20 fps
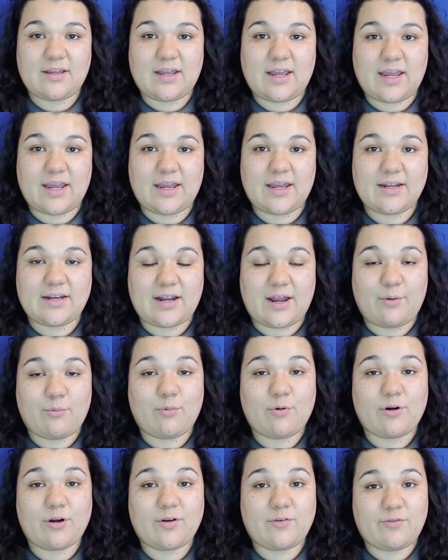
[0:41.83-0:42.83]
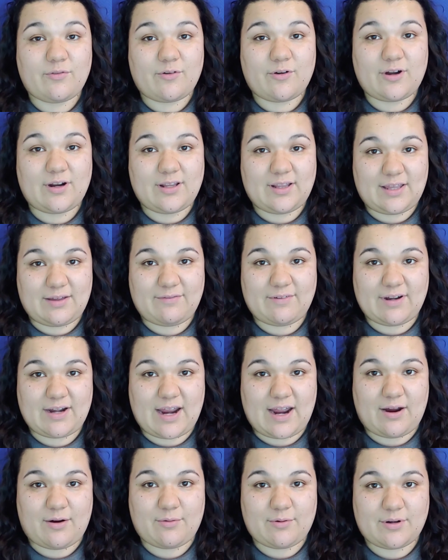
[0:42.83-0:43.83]
and I wore it for 11
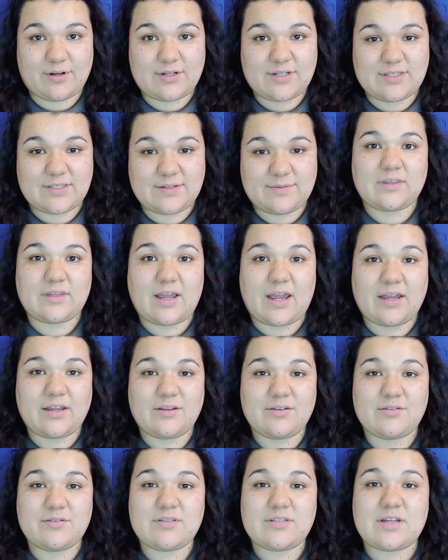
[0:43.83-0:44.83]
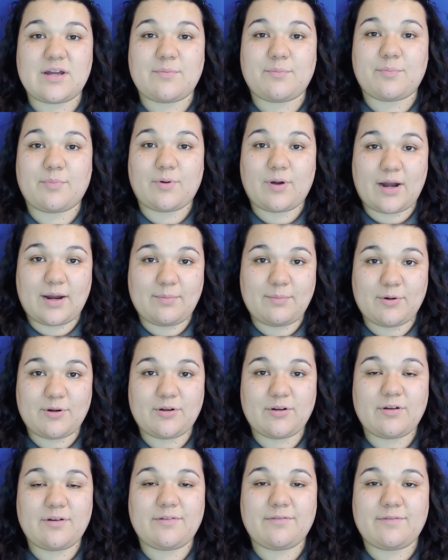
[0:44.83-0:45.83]
hours. I used
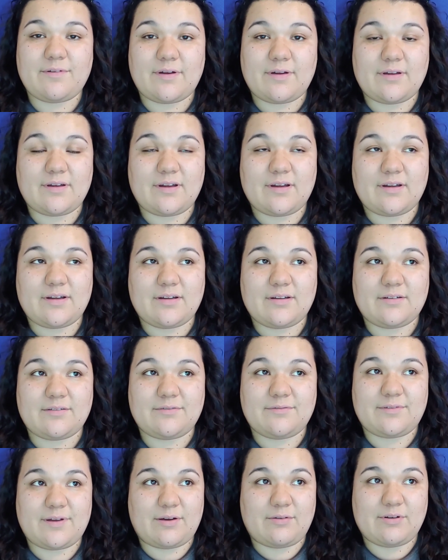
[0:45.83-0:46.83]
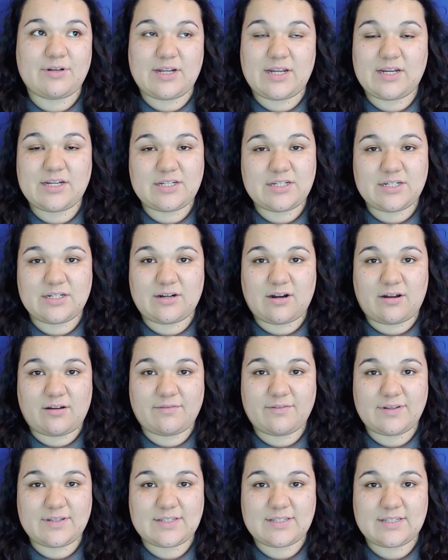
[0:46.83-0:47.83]
primer, foundation,
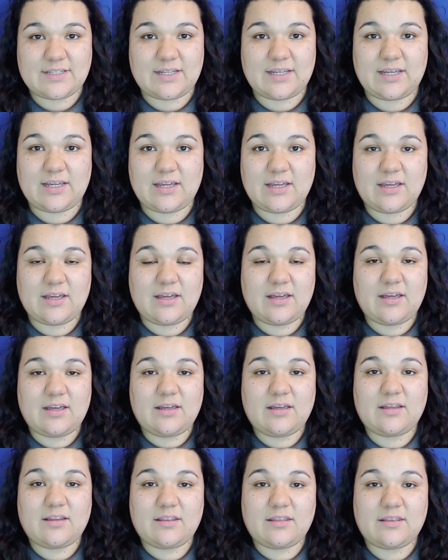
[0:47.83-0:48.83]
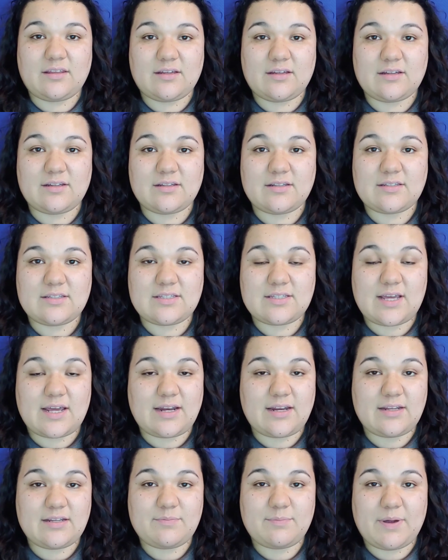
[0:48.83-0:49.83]
obviously, the
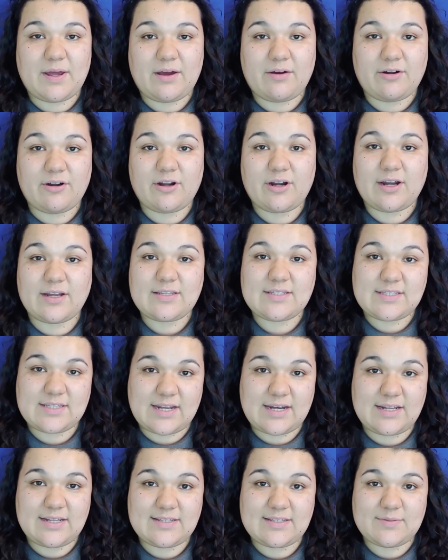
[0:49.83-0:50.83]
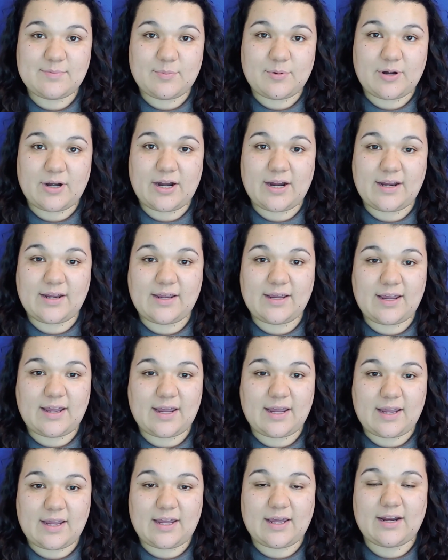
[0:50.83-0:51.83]
setting powder, setting spray,
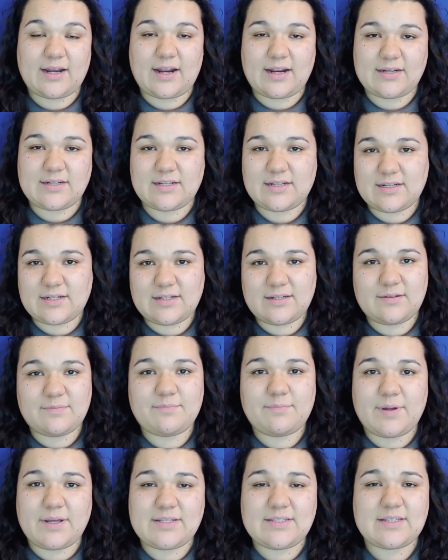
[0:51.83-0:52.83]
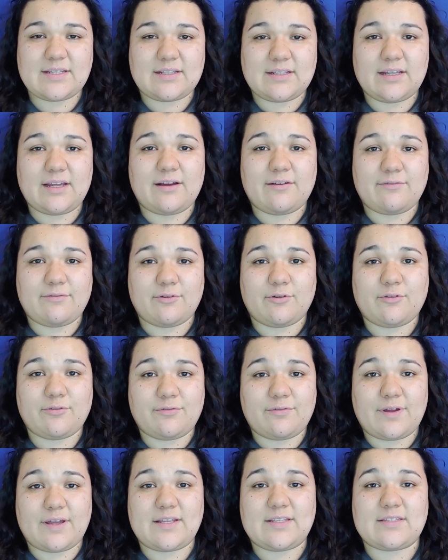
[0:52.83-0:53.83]
and I did basically a full
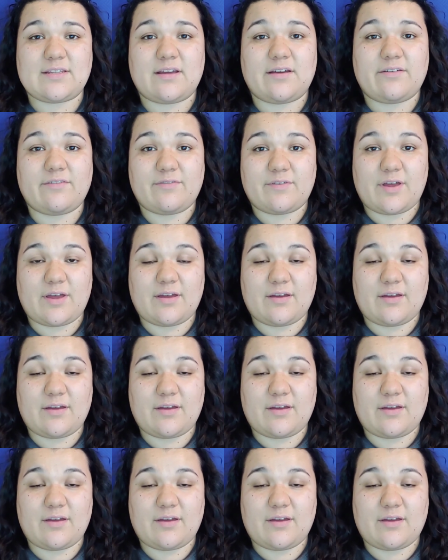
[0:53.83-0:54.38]
face of